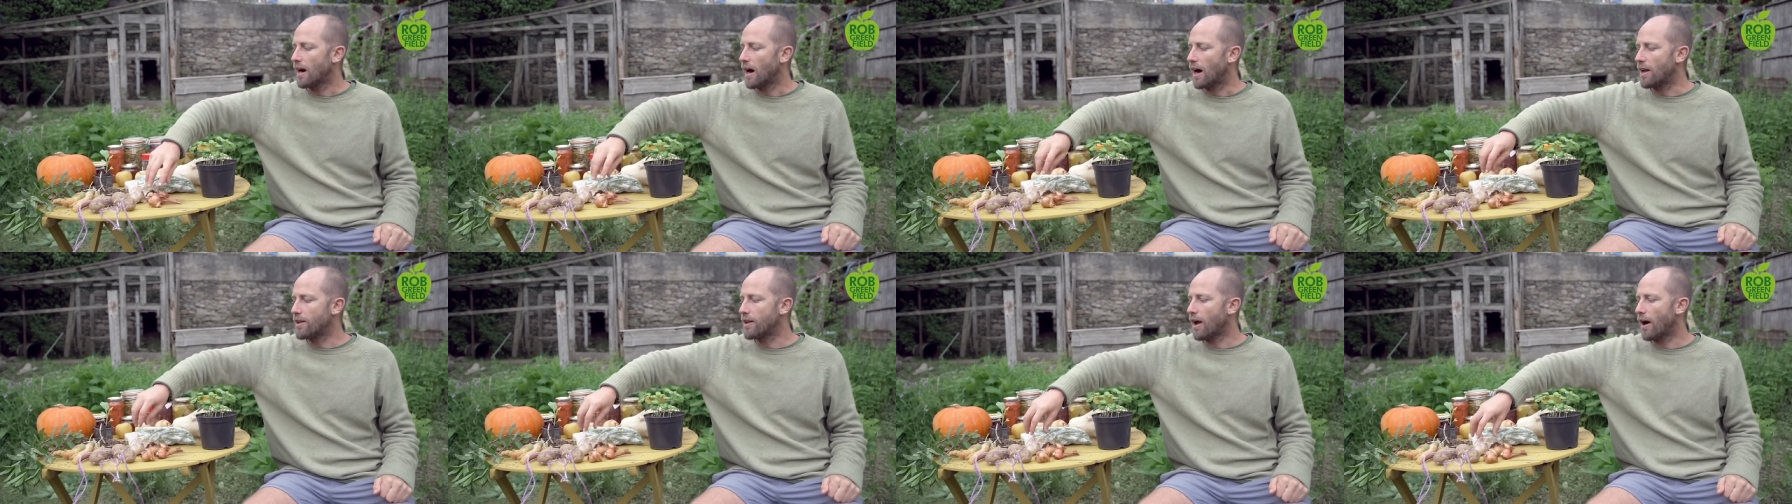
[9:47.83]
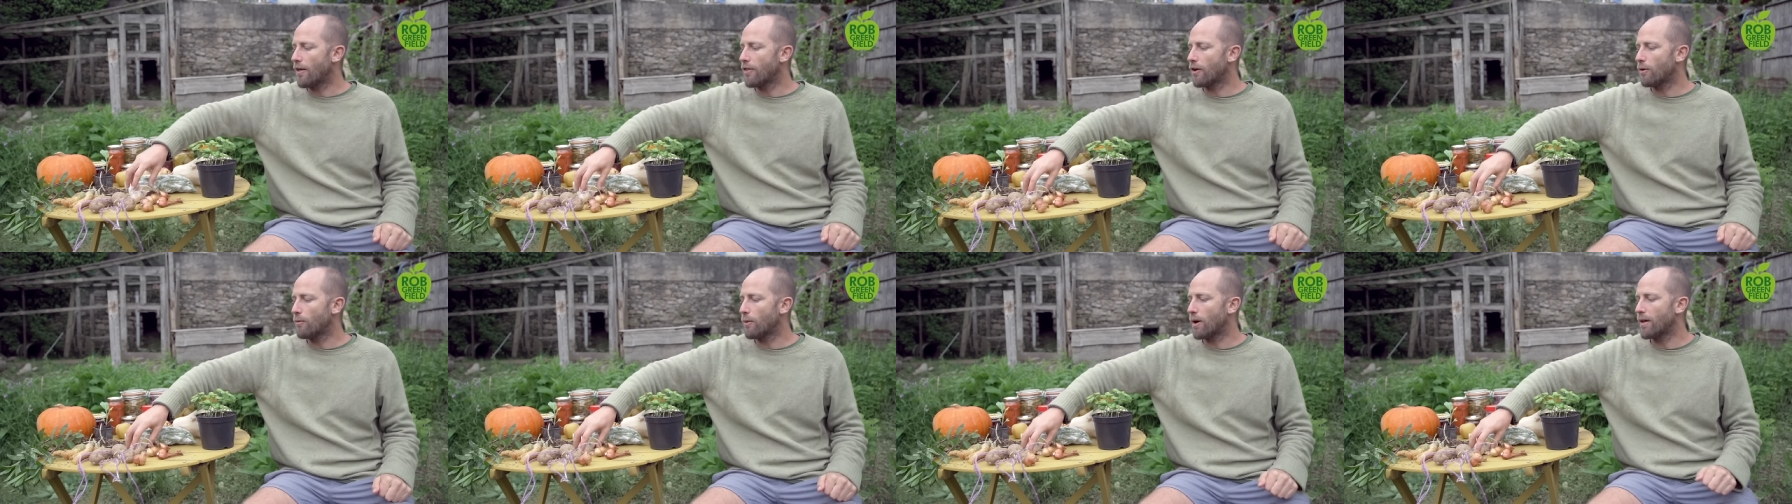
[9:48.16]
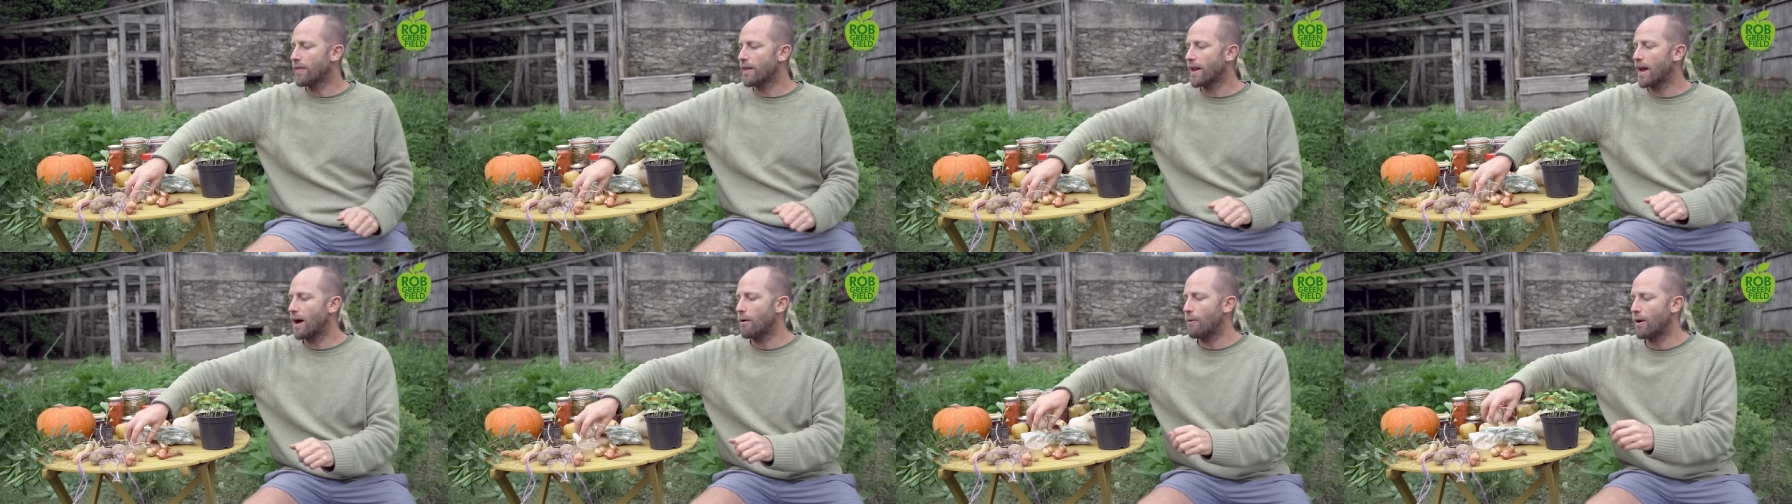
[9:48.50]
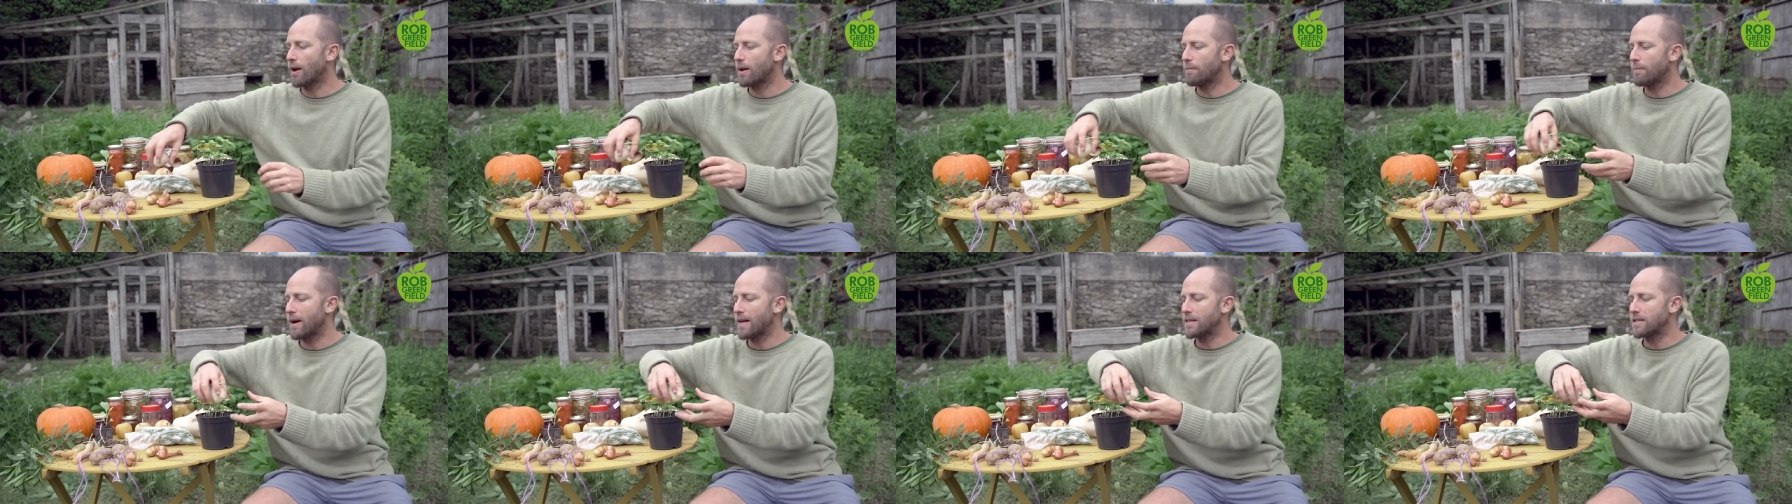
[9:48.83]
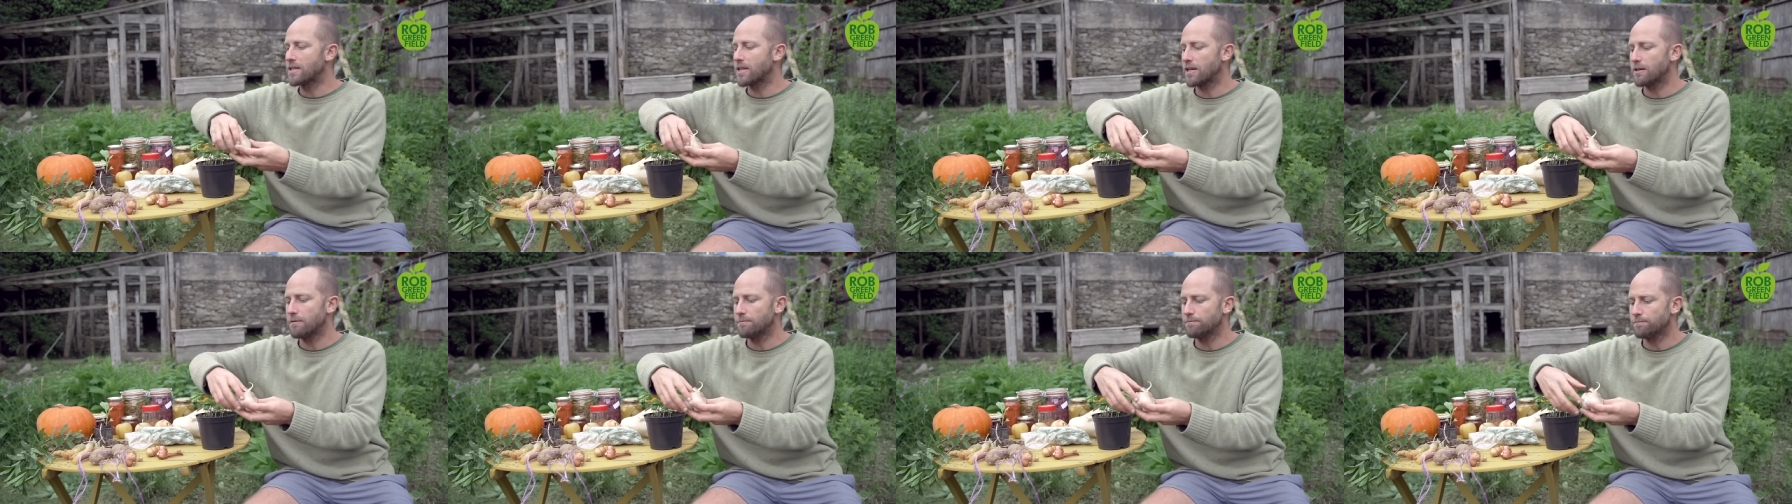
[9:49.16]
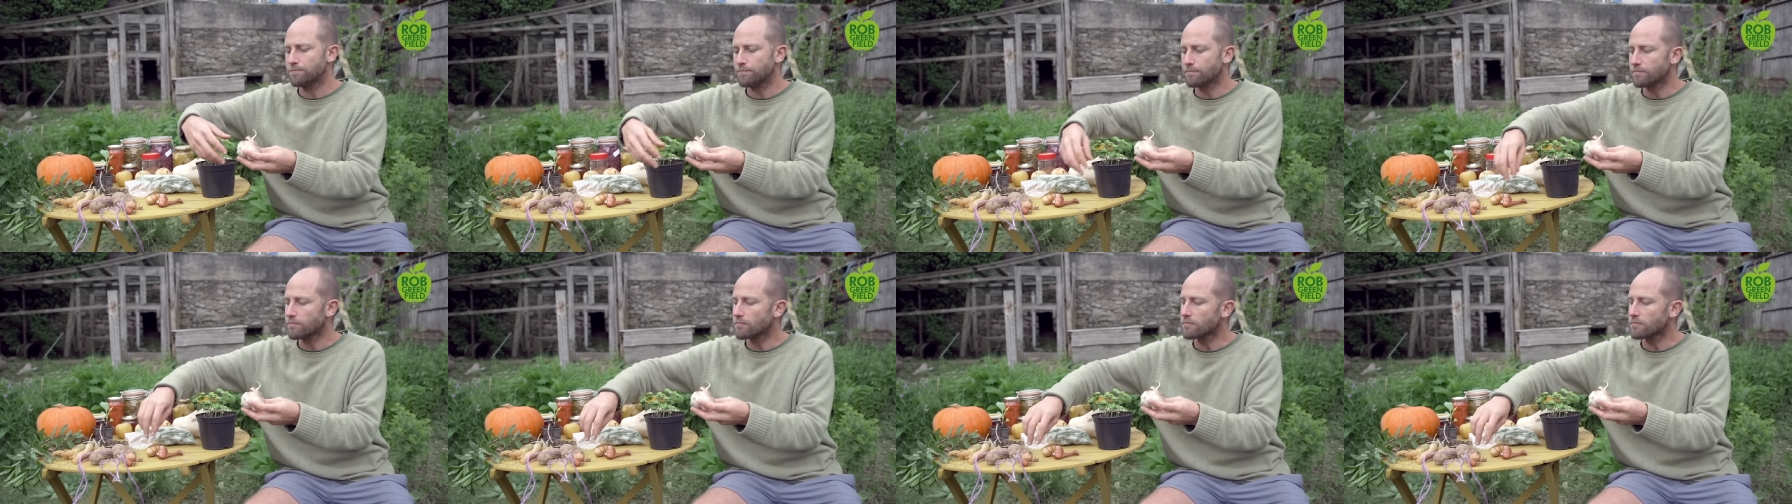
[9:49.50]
Another one that I want to mention